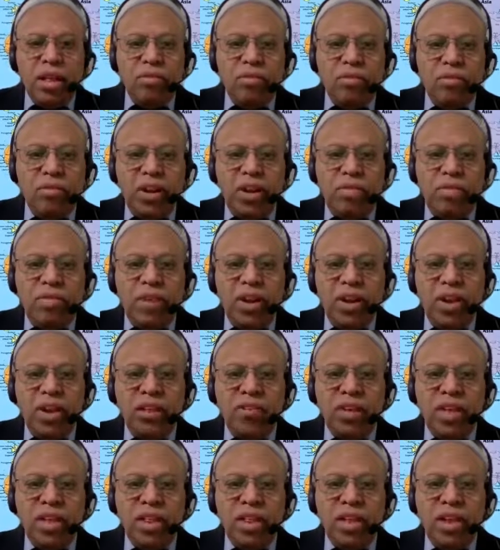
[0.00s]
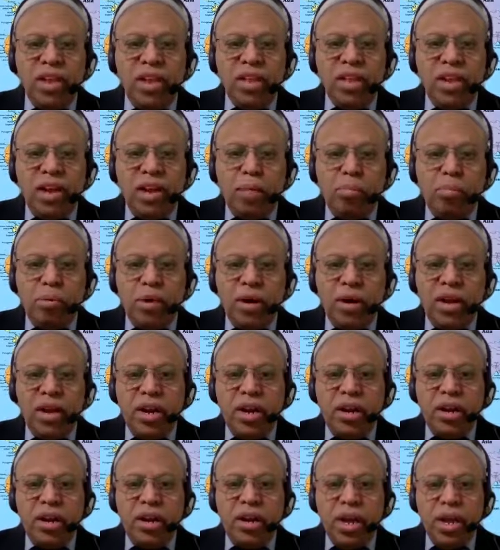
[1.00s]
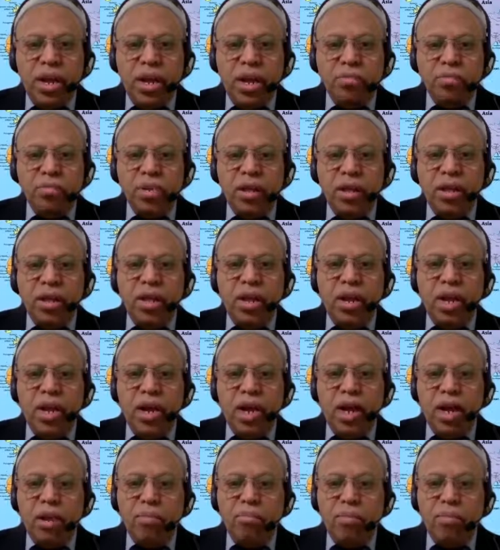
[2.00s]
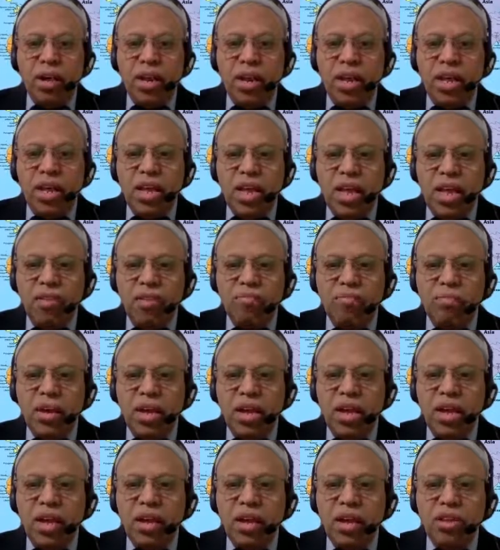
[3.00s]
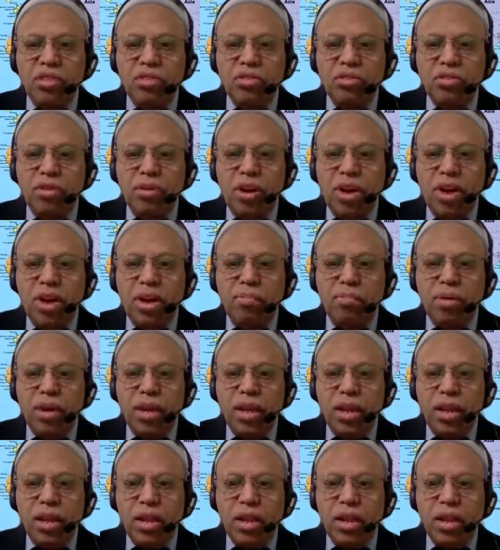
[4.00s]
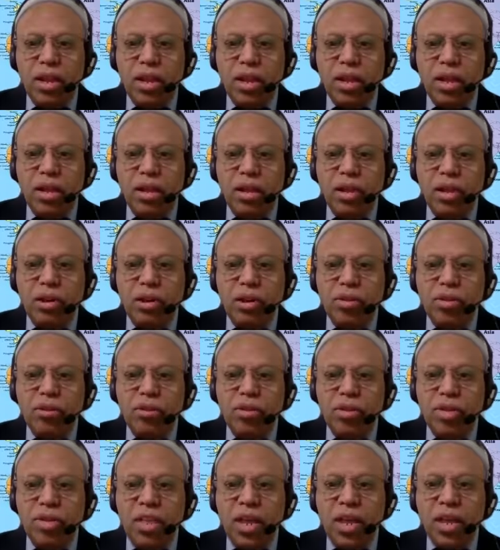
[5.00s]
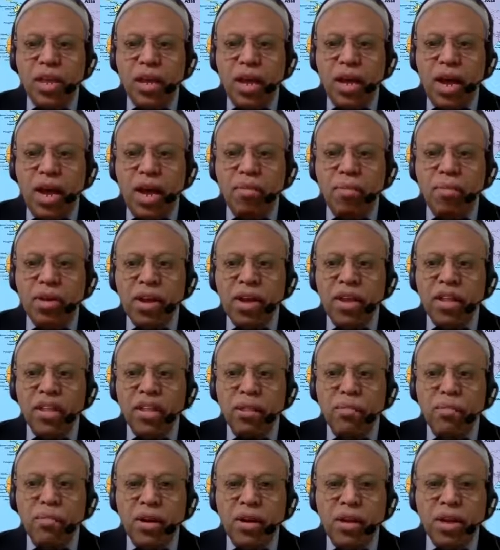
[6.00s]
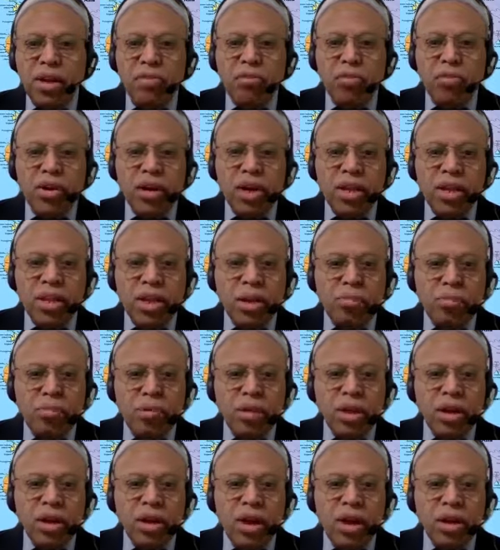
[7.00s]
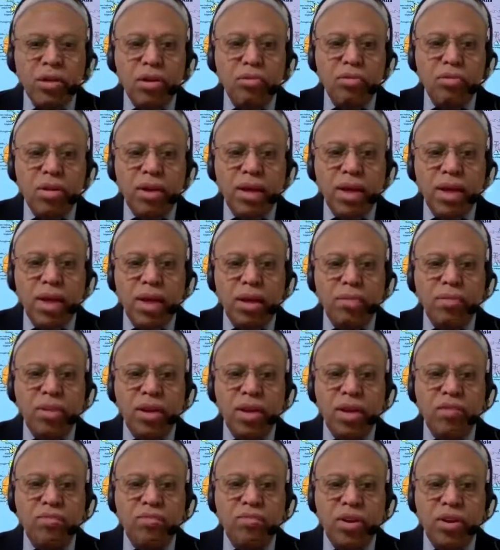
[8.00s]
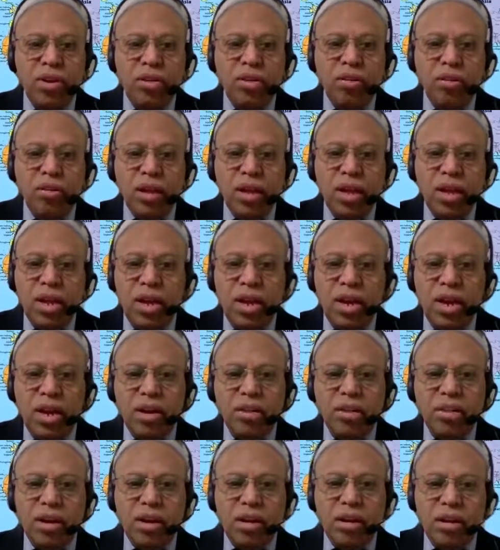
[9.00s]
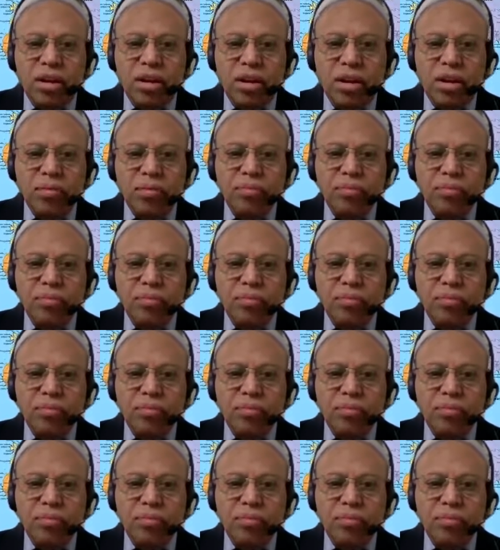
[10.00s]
for every nation there is an appointed time, and many have been destroyed by Allah due to their crime against humanity. For example, Qarun, Haman, Firaun, etc.